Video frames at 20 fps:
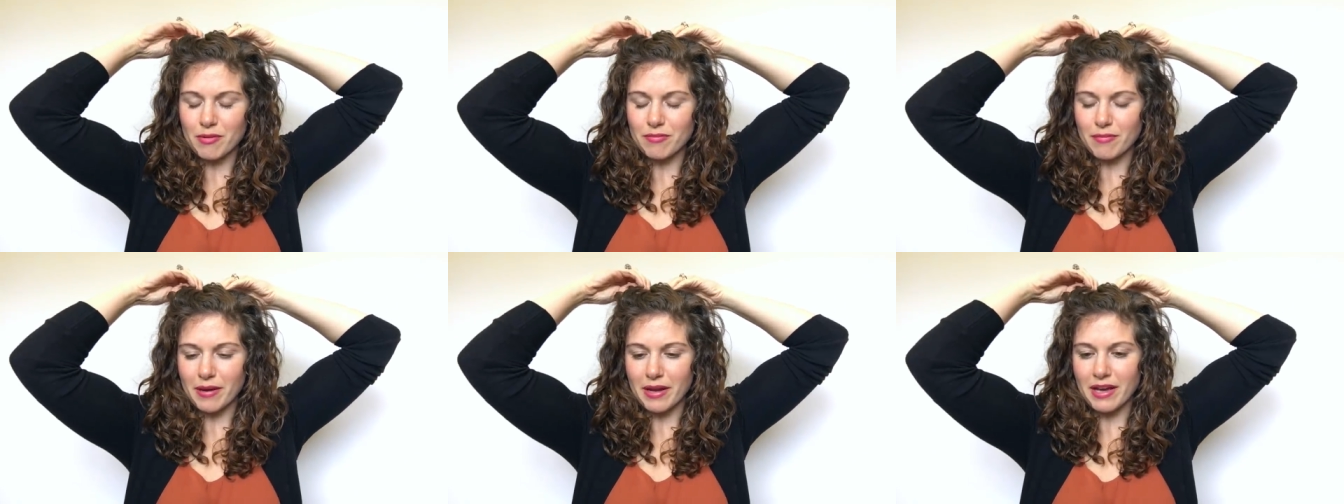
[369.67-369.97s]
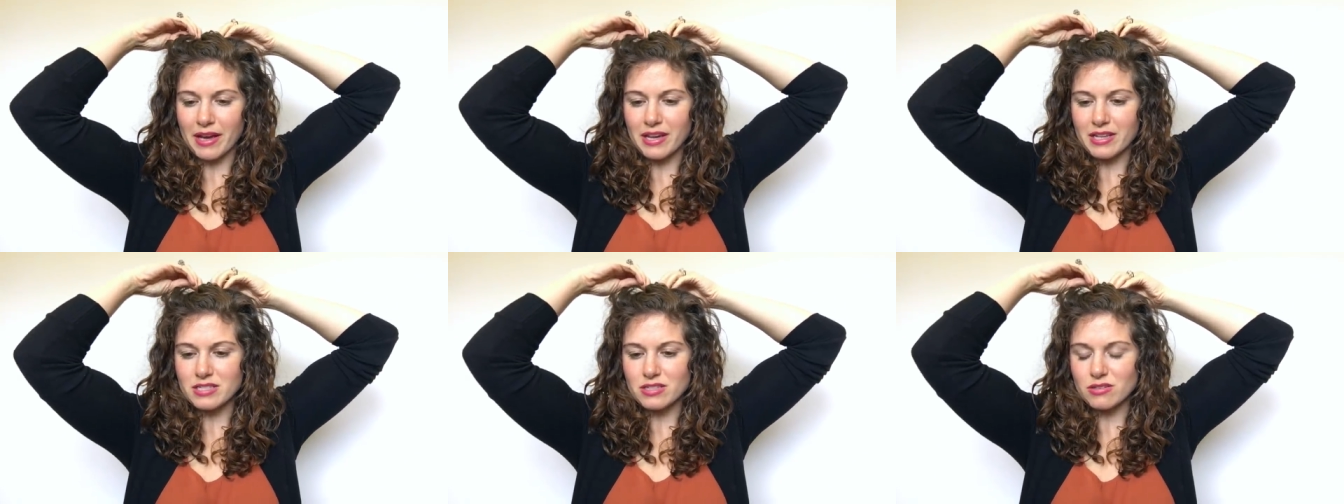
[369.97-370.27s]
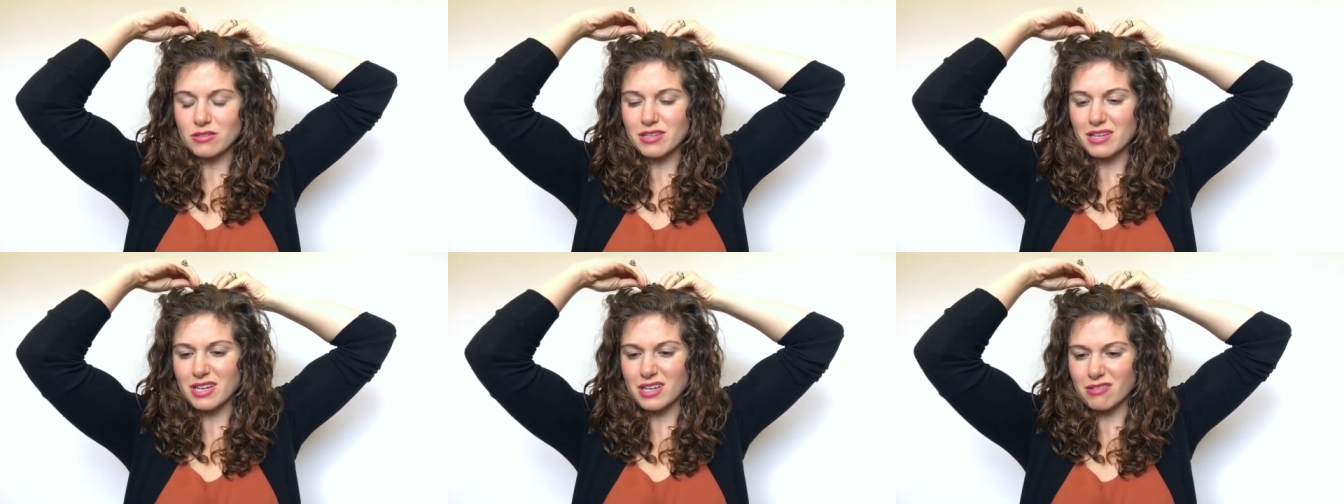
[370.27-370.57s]
of my head
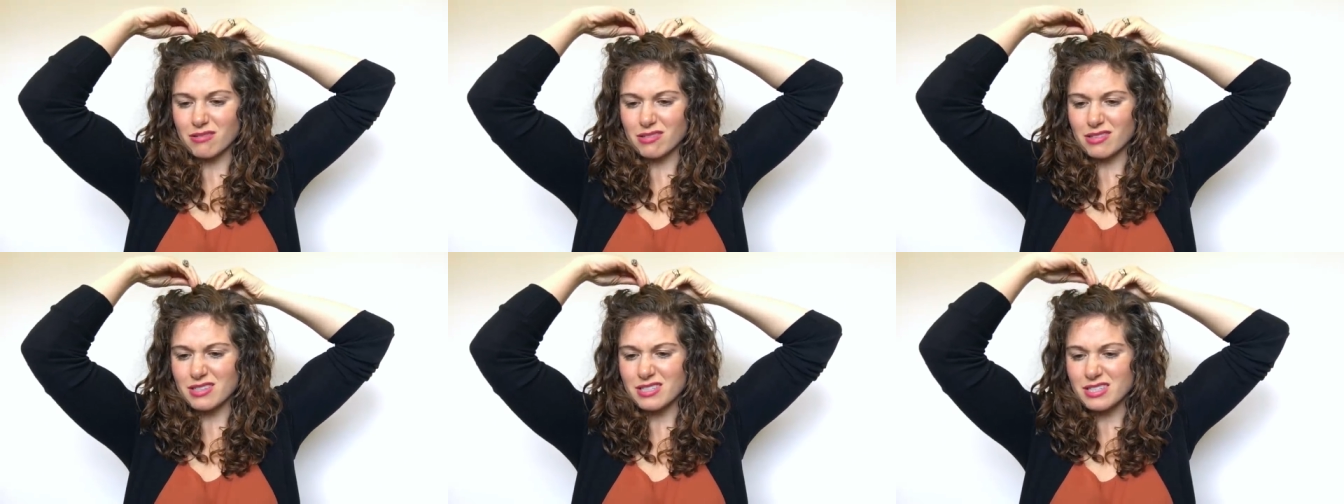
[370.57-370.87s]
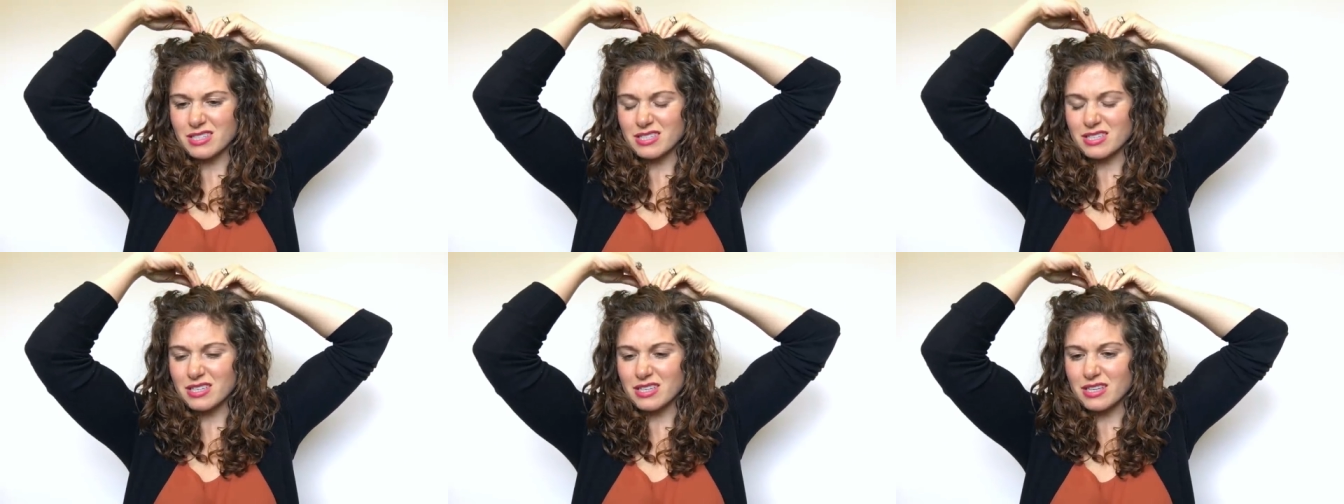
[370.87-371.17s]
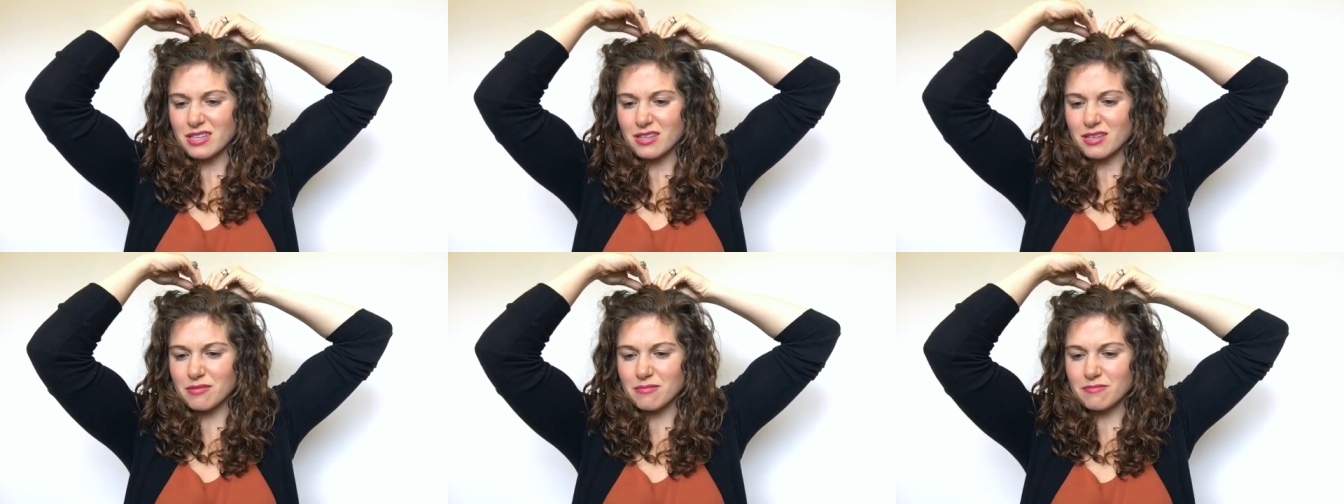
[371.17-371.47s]
so you can't really
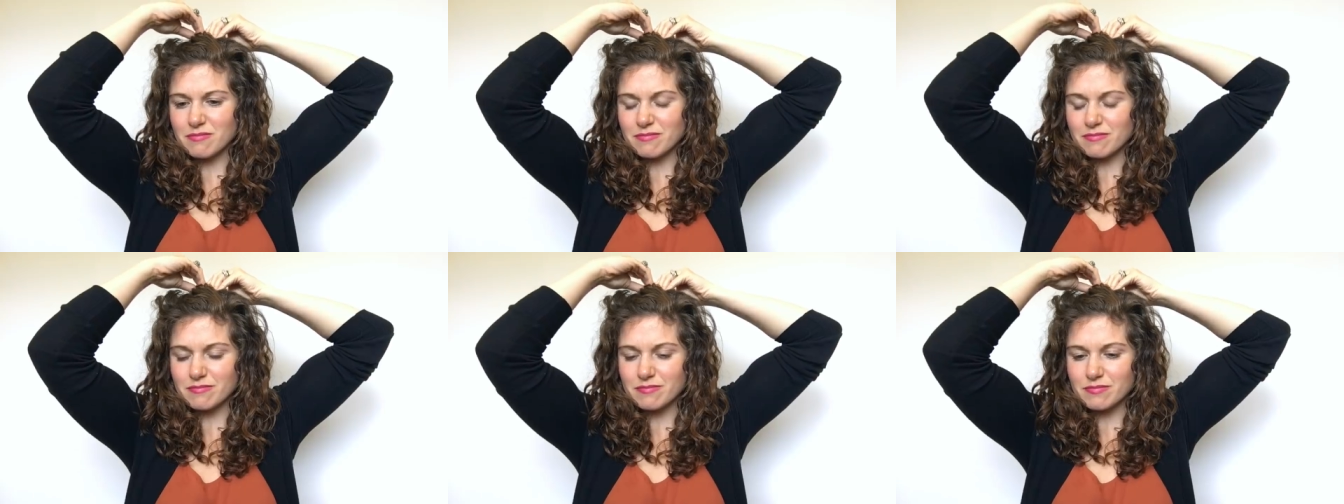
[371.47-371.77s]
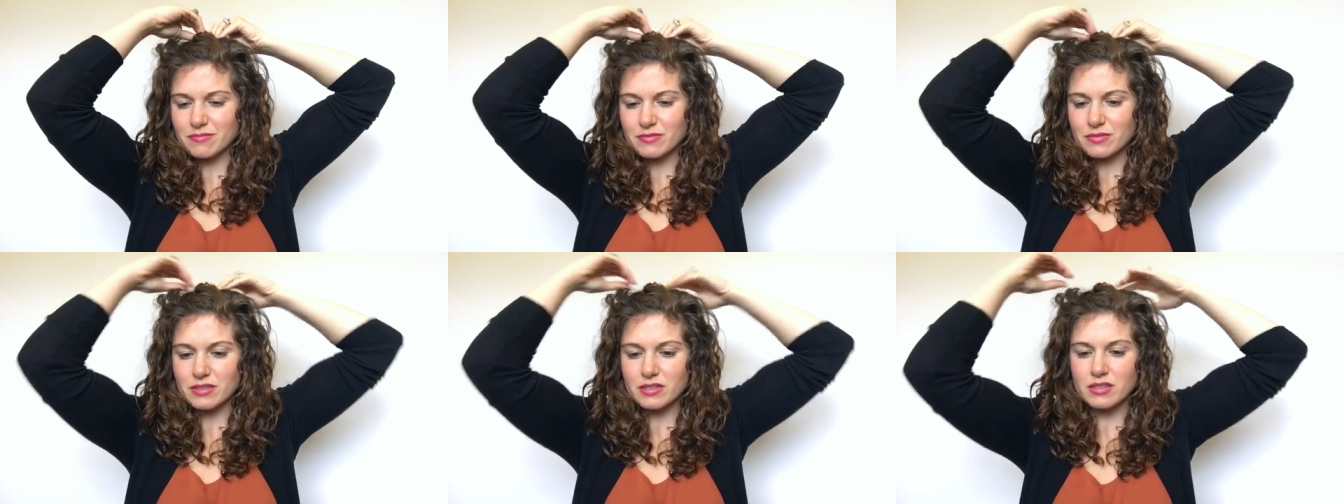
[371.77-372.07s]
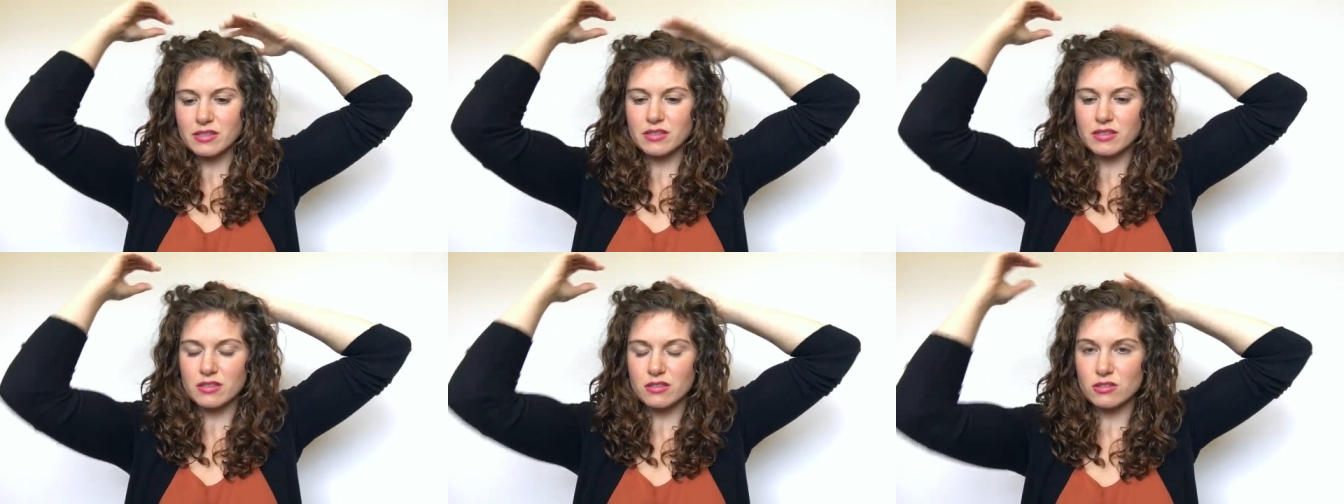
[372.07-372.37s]
see them.
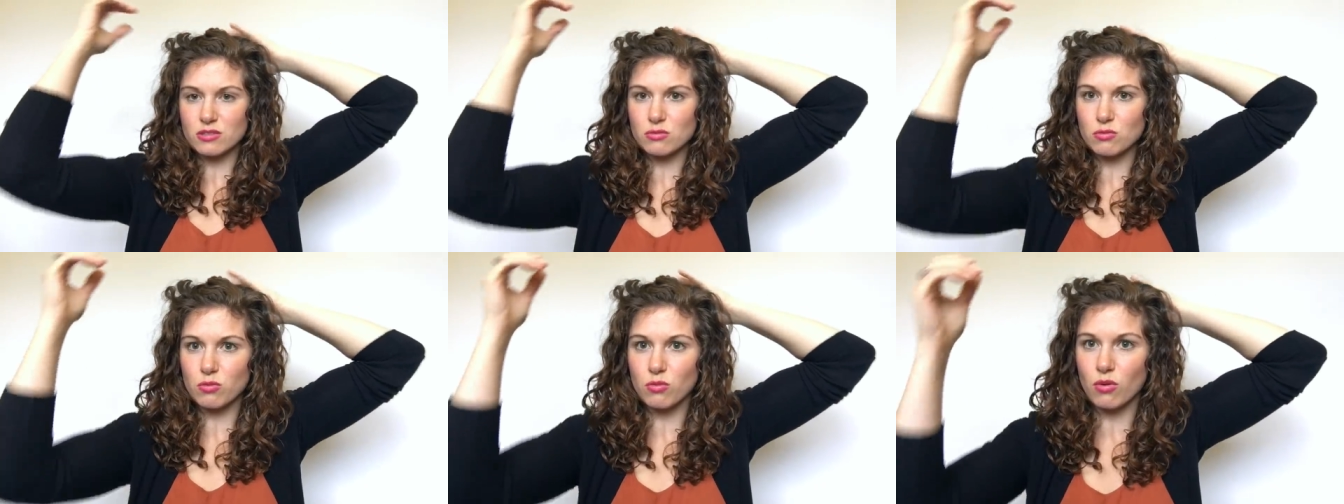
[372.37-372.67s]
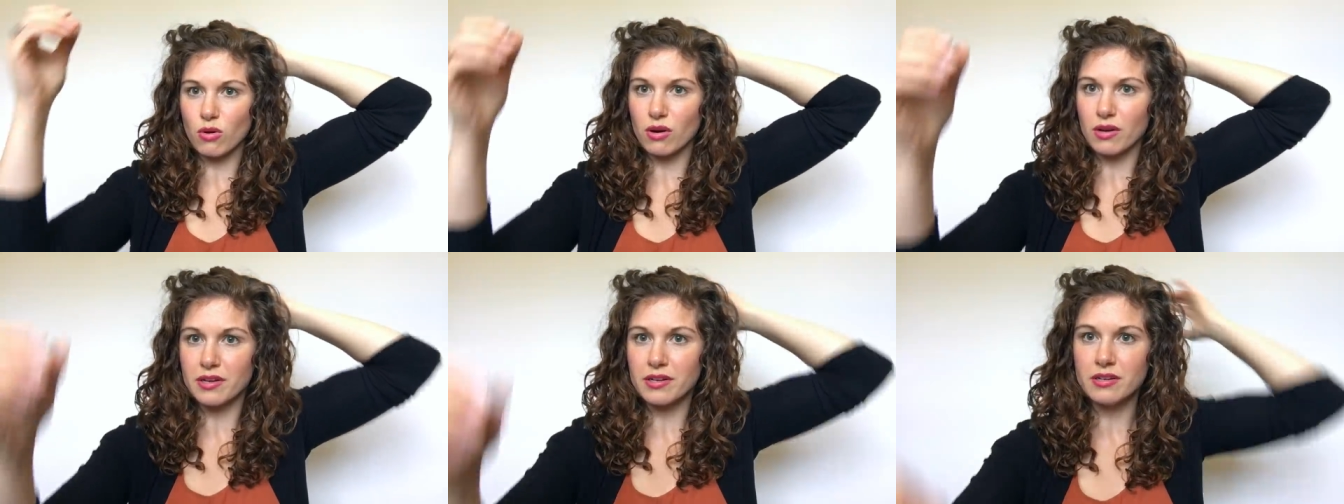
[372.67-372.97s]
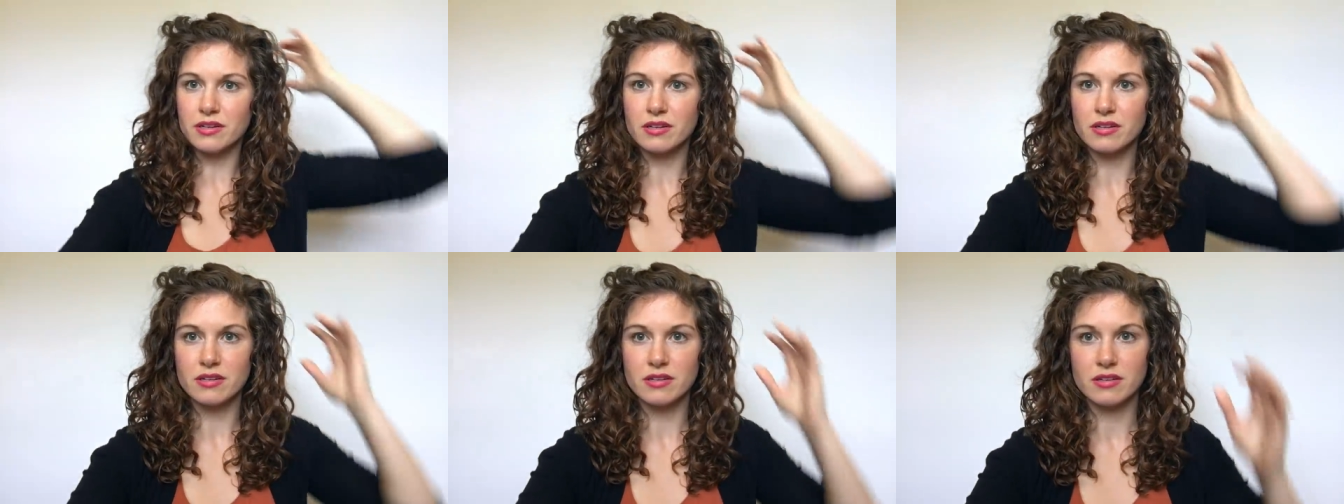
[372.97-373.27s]
There's
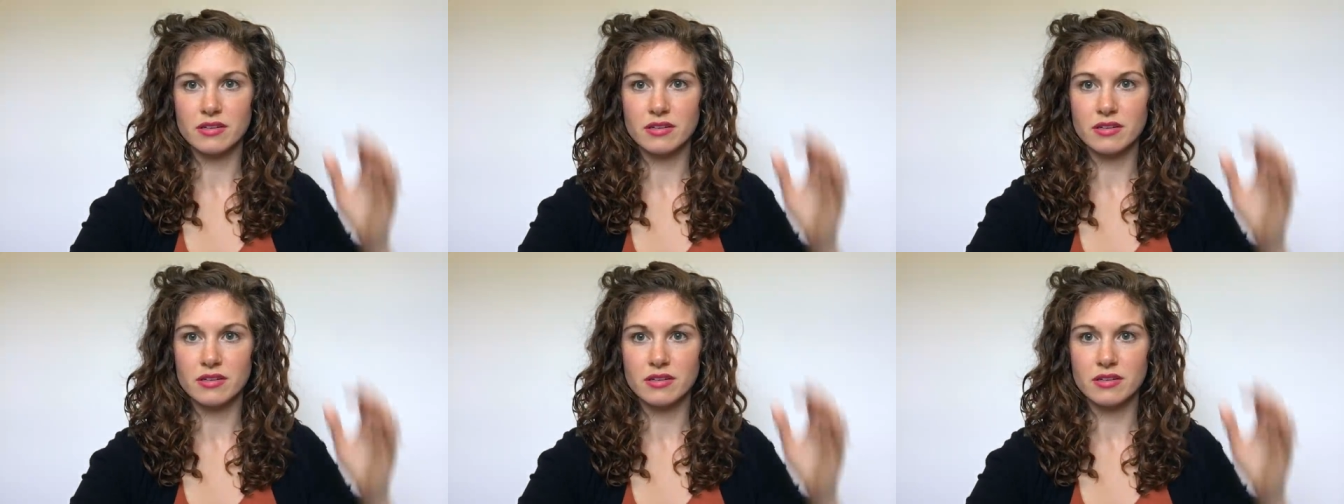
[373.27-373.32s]
one.